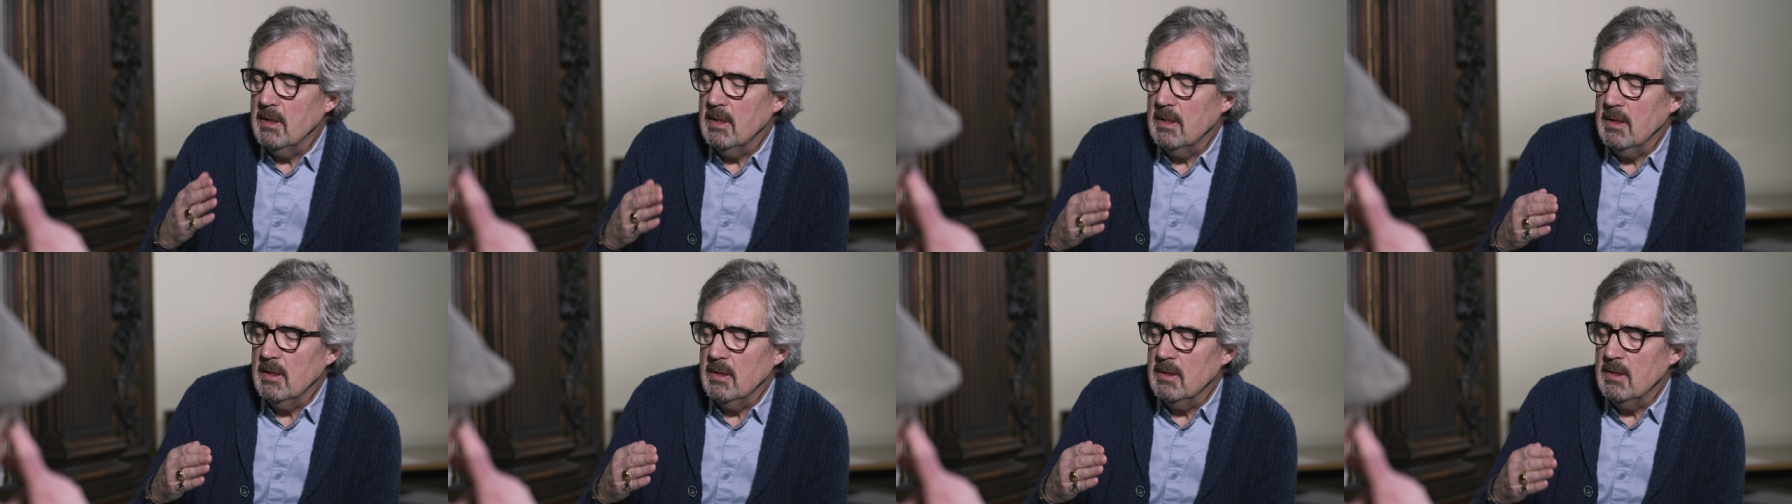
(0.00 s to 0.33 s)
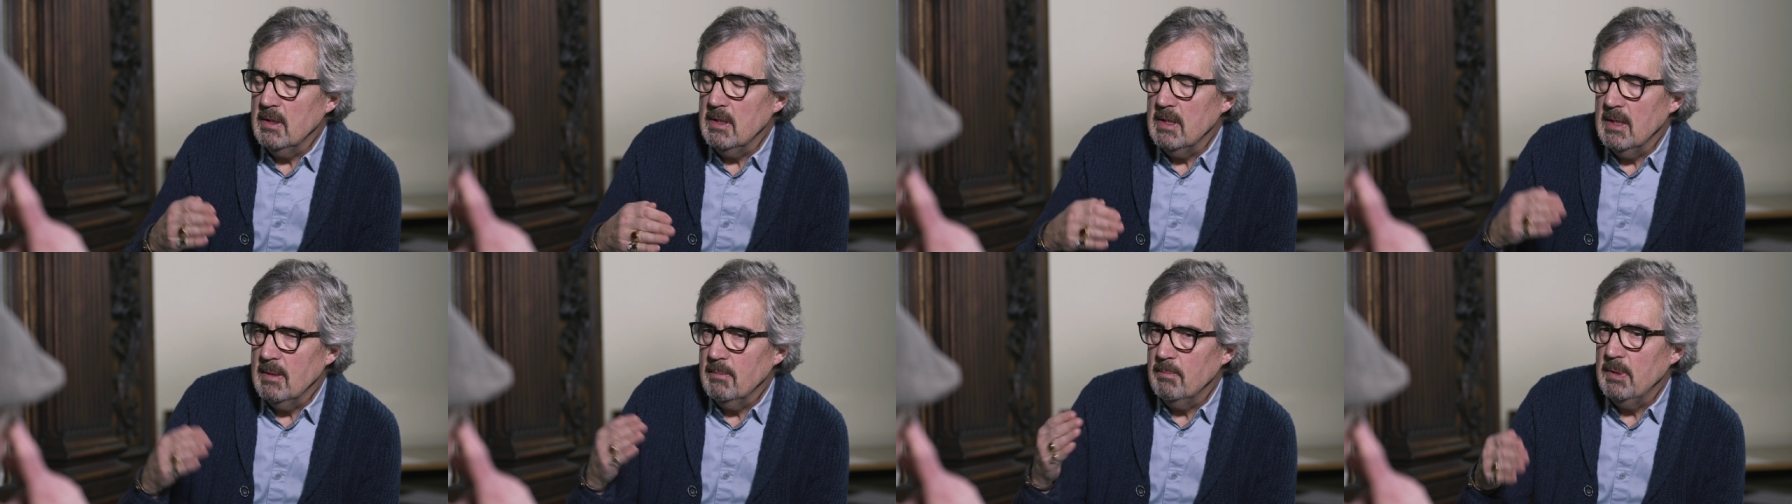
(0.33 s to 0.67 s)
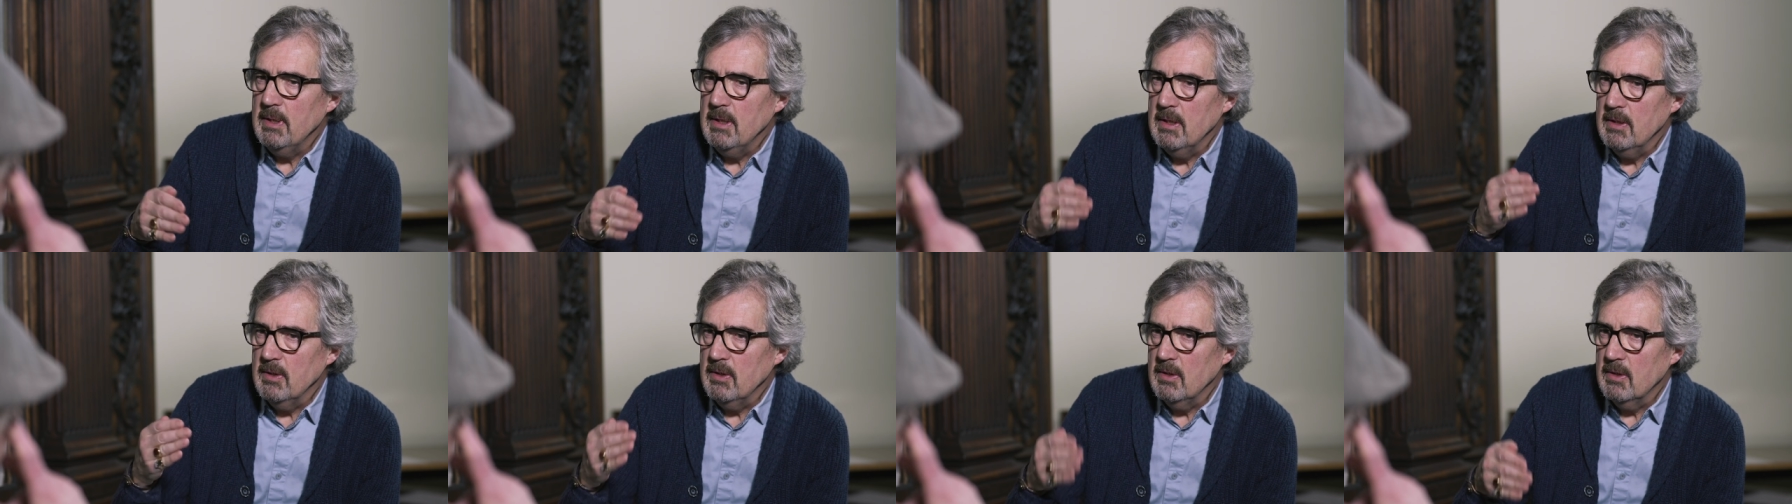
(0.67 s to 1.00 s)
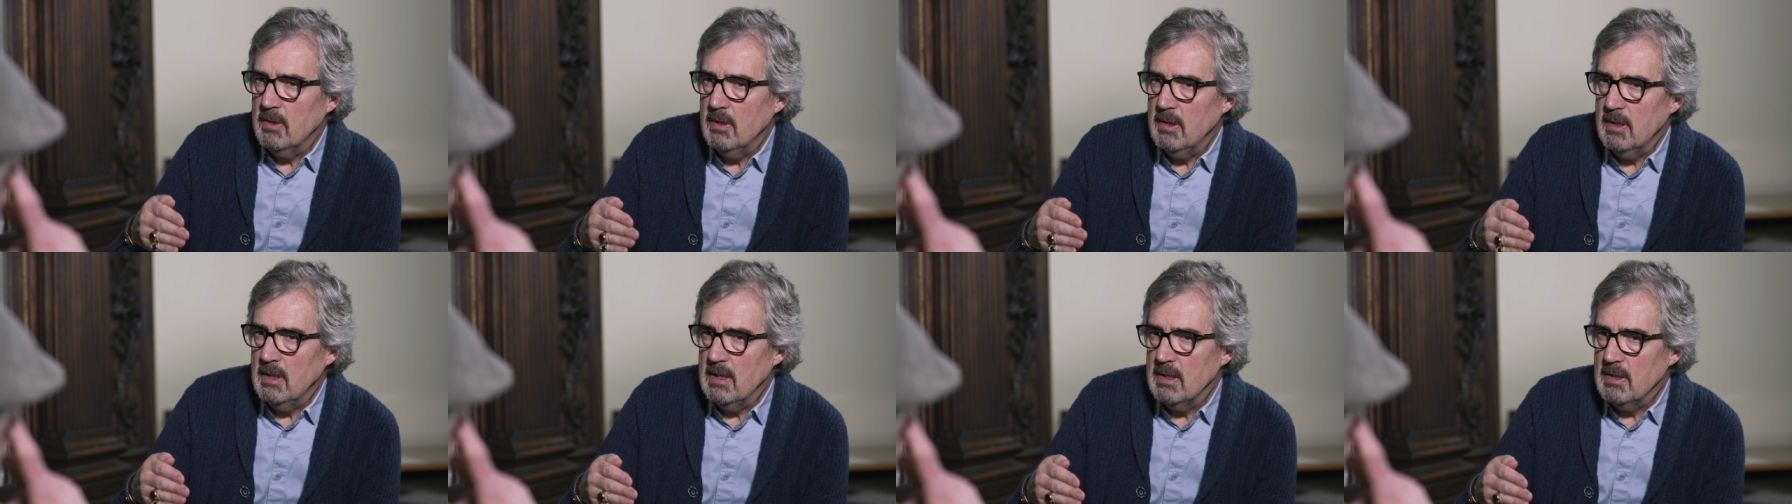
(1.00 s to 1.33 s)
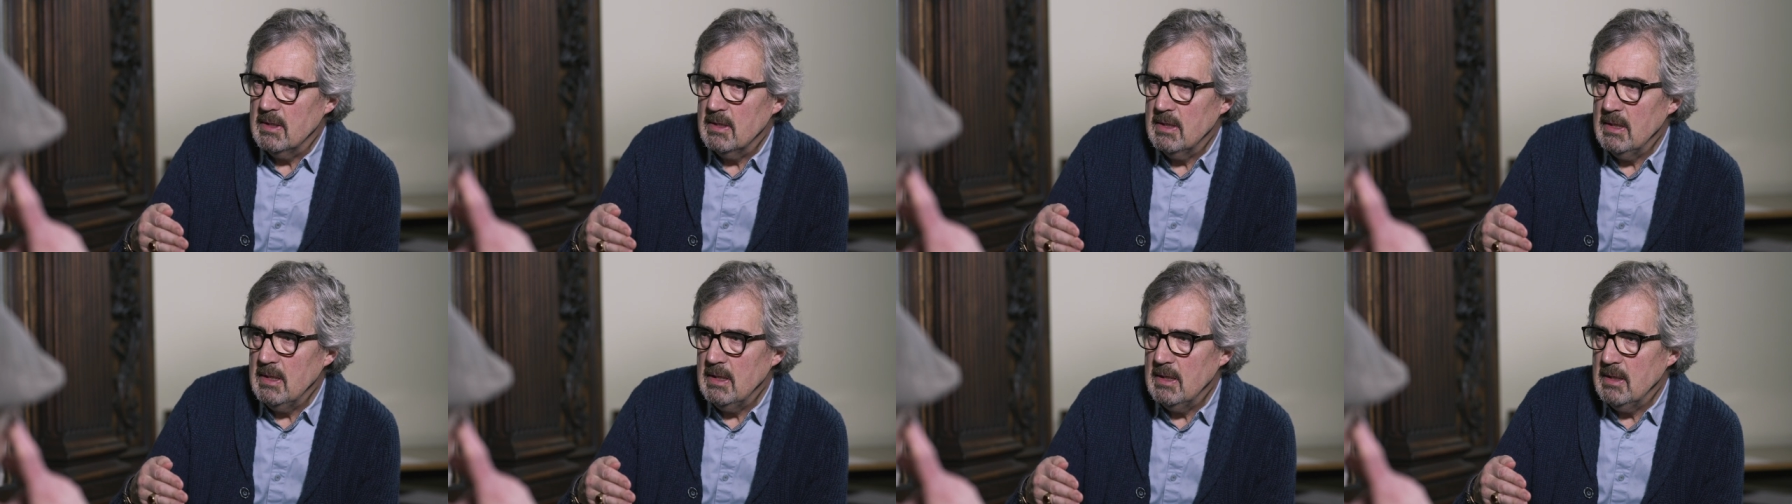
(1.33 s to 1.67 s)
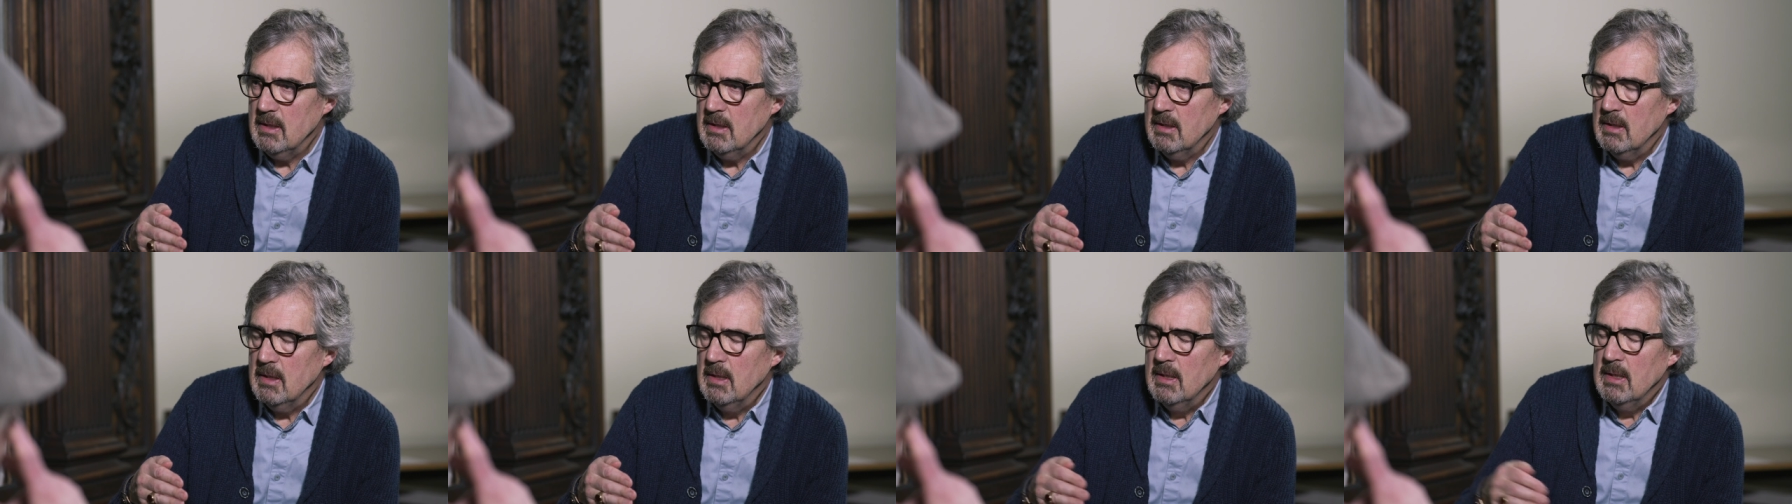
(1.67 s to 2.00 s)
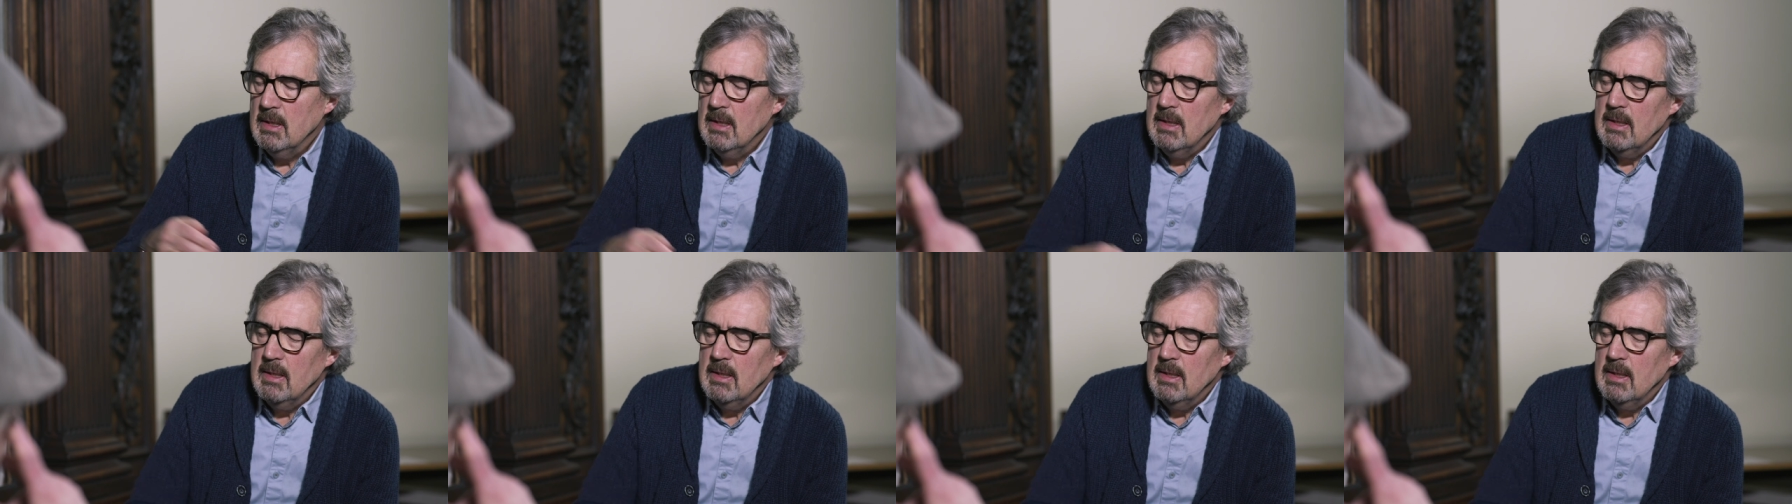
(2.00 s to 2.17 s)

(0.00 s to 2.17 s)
the DMP and the RIC. Yeah.